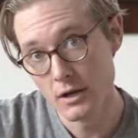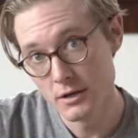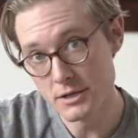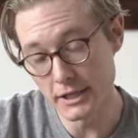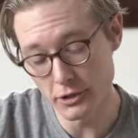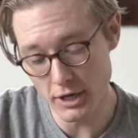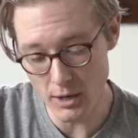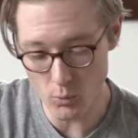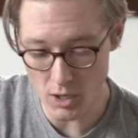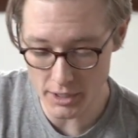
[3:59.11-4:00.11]
Take your
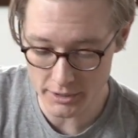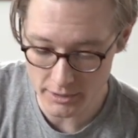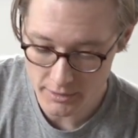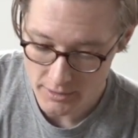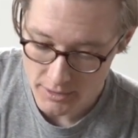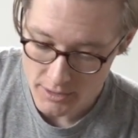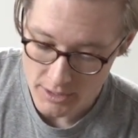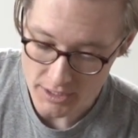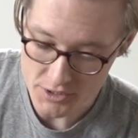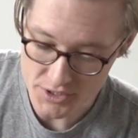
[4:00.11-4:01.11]
hot water
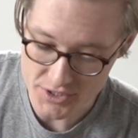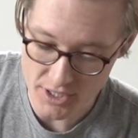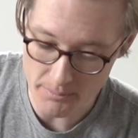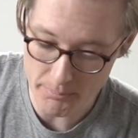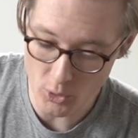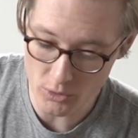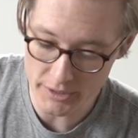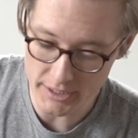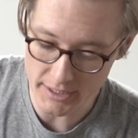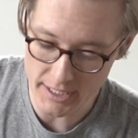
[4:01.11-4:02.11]
and just start
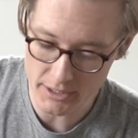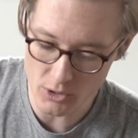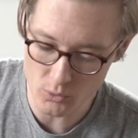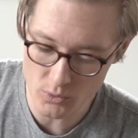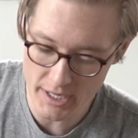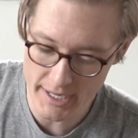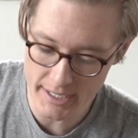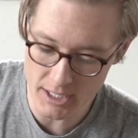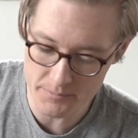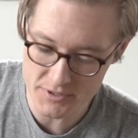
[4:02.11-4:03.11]
pouring, and kind of go
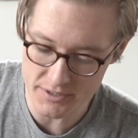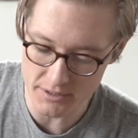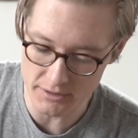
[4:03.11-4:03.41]
right up to the